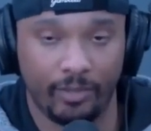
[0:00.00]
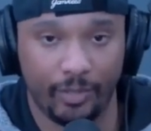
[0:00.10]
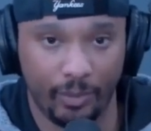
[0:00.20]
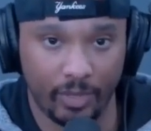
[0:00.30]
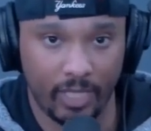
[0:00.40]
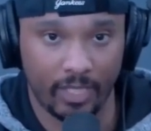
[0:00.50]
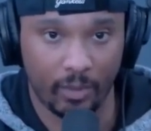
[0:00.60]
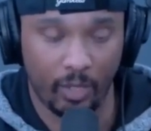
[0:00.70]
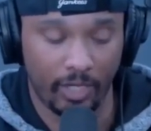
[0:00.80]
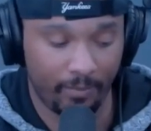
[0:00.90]
Suicide
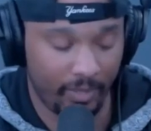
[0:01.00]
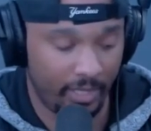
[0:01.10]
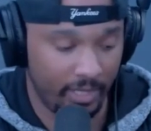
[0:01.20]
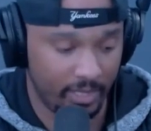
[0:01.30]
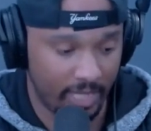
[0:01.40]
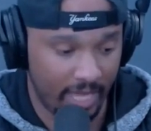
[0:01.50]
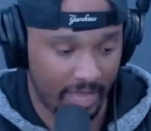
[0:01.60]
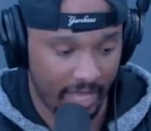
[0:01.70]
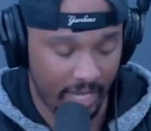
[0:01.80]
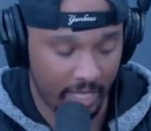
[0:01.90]
Squad, because I
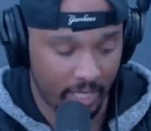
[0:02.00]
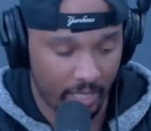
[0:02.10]
think